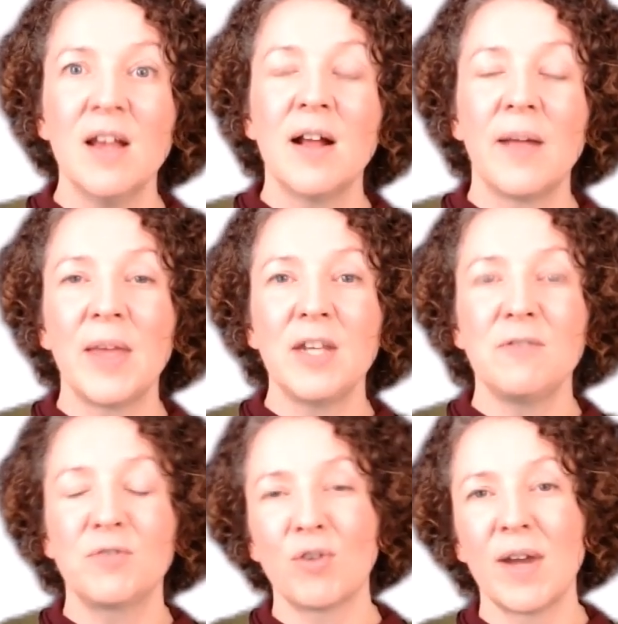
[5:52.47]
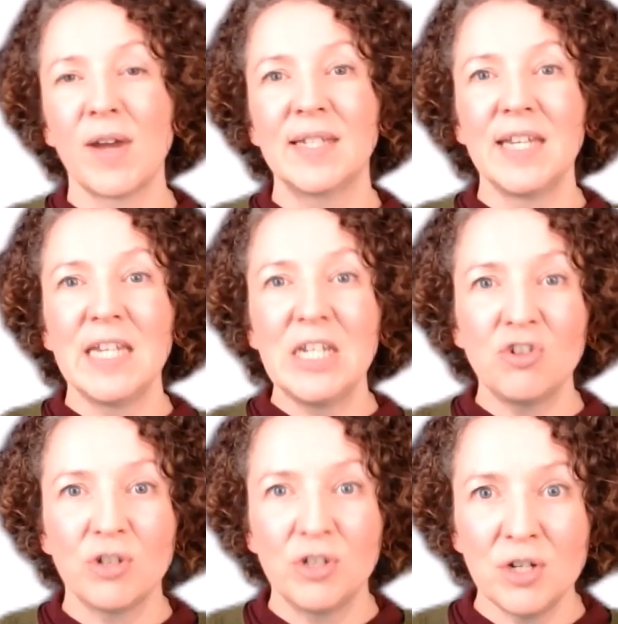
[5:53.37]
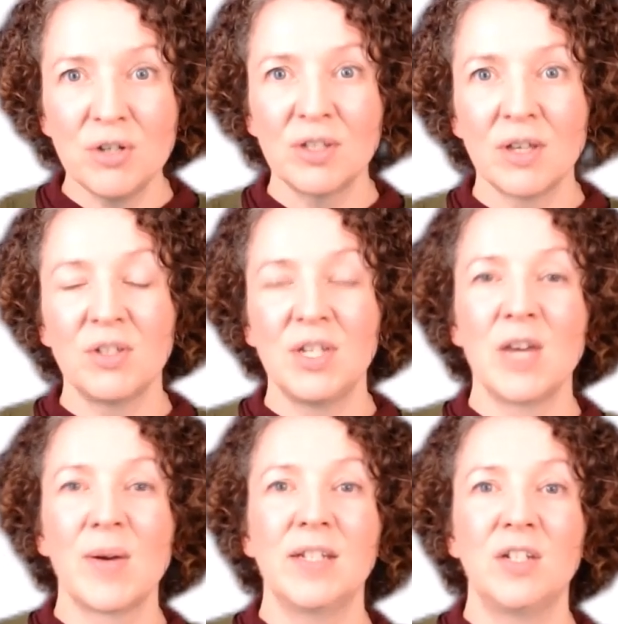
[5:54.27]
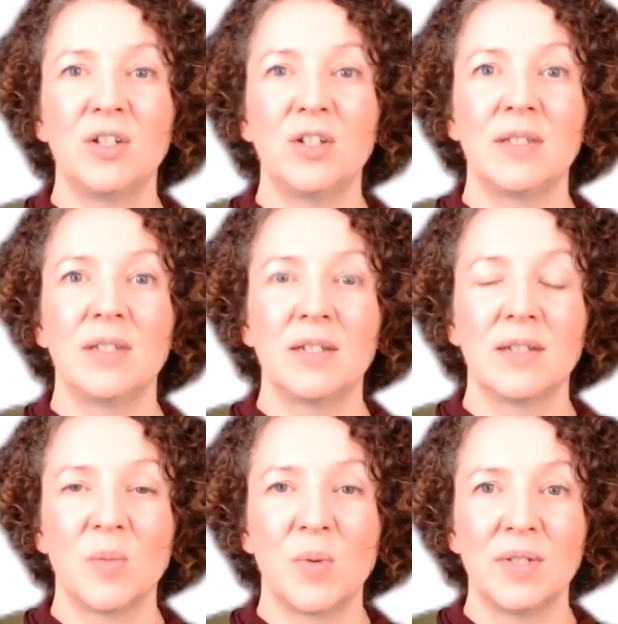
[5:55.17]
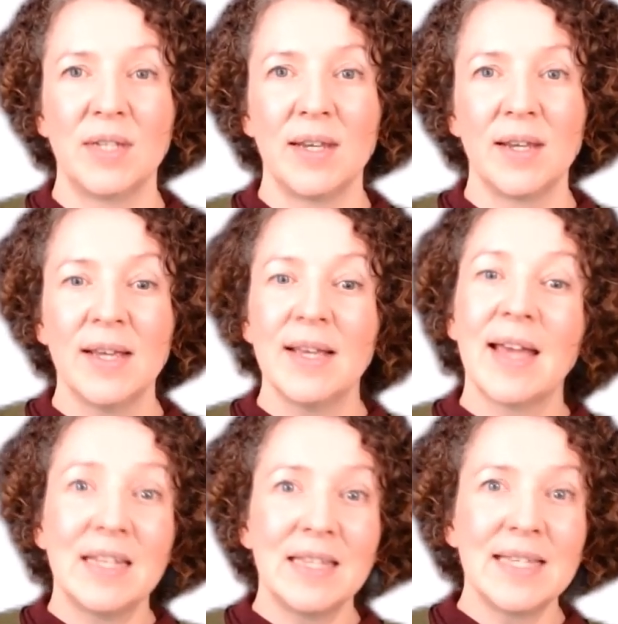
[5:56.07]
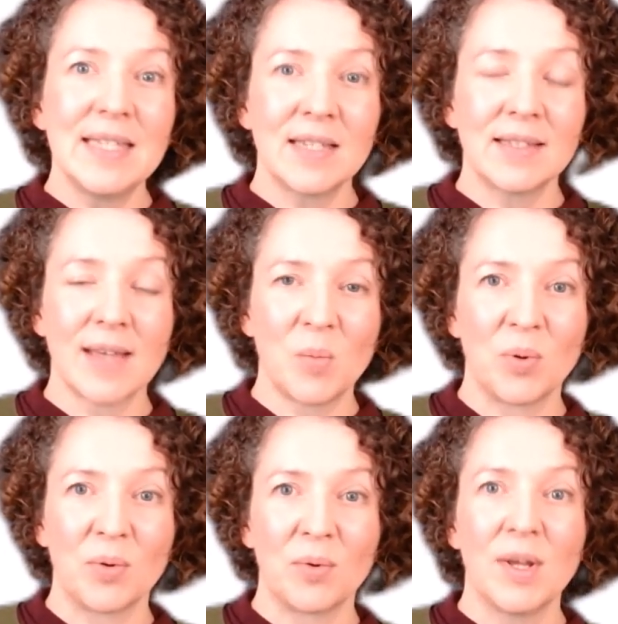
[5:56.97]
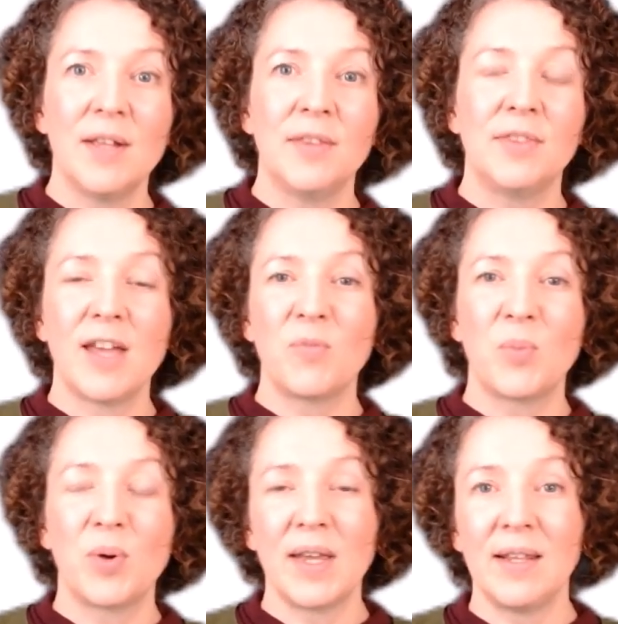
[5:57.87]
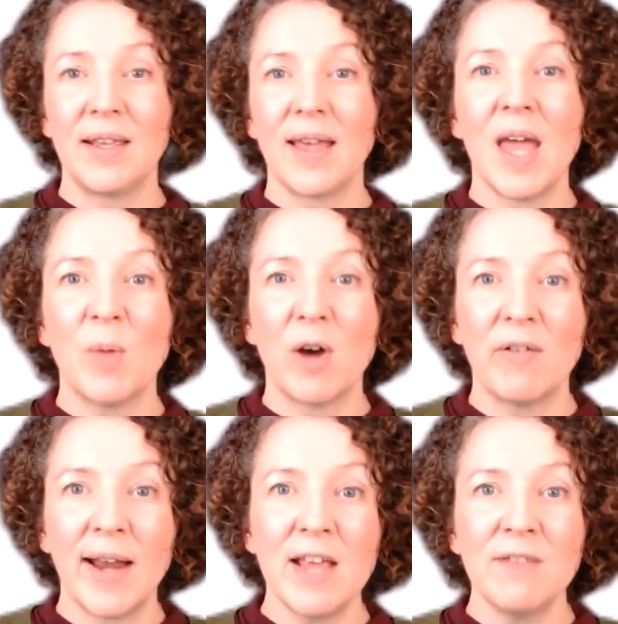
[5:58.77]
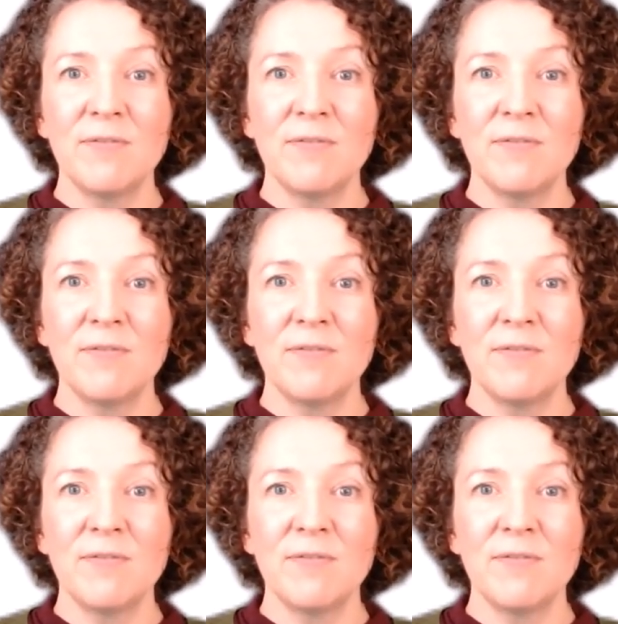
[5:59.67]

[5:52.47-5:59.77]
And then you've tried to introduce those neoantigens into the body. And in this example, they've put in the mRNA for